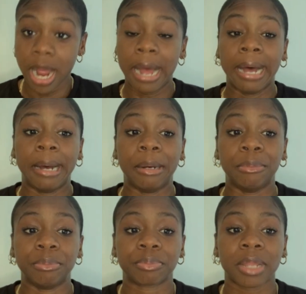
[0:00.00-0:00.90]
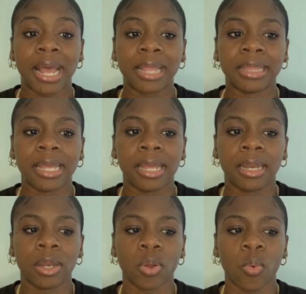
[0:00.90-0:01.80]
Um, and
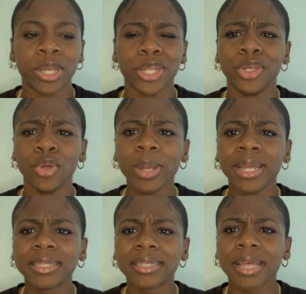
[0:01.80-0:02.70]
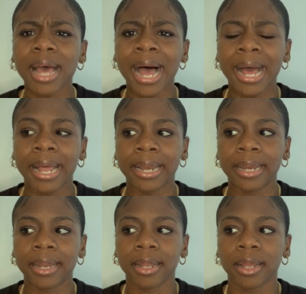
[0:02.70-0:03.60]
then when you do it and